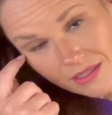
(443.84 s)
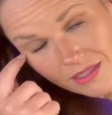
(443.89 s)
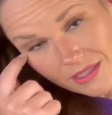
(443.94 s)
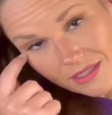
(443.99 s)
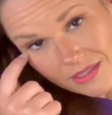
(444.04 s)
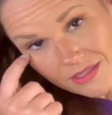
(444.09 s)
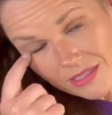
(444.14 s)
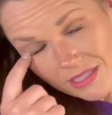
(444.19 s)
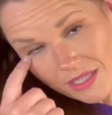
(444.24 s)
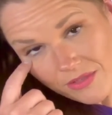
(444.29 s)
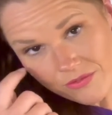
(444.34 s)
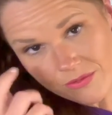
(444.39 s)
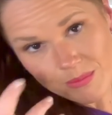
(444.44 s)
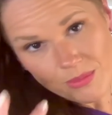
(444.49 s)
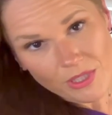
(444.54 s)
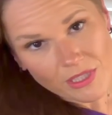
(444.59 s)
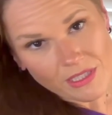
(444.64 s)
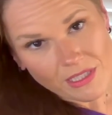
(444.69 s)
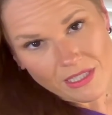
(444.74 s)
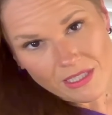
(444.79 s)
Is
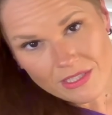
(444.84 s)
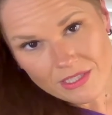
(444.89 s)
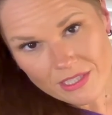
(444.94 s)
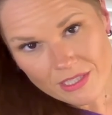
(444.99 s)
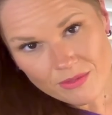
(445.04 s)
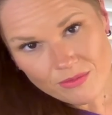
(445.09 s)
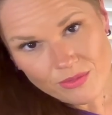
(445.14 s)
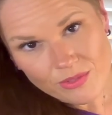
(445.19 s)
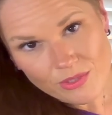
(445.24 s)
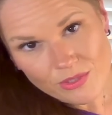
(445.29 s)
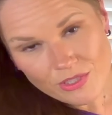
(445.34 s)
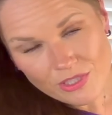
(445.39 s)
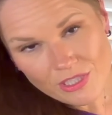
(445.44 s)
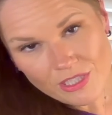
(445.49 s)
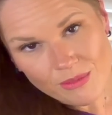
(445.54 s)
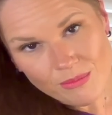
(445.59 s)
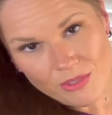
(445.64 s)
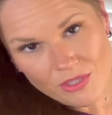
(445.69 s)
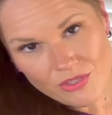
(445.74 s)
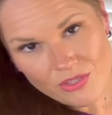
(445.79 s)
everybody asking for your
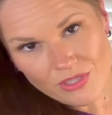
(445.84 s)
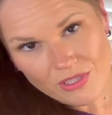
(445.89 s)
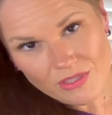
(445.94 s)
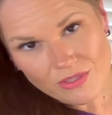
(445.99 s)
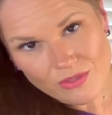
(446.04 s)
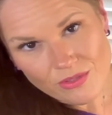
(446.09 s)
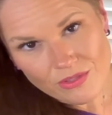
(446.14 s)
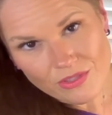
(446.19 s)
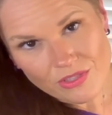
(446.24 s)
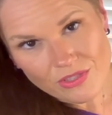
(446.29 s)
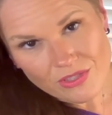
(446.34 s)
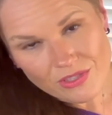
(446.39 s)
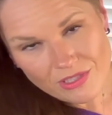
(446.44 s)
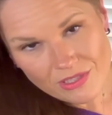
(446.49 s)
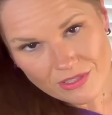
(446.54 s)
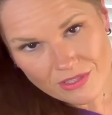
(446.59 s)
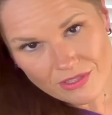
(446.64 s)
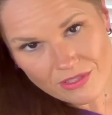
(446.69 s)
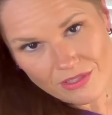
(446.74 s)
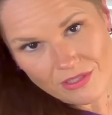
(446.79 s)
time, energy, and you're just
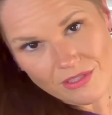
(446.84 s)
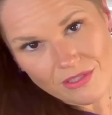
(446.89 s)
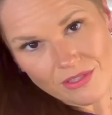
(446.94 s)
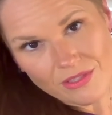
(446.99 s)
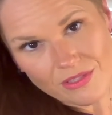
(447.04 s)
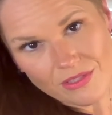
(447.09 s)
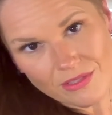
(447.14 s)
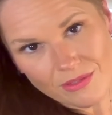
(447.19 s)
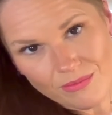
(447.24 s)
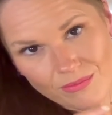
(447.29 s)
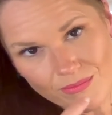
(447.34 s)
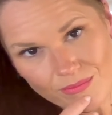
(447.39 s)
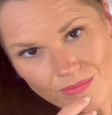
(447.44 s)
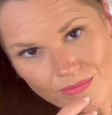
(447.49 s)
exhausted?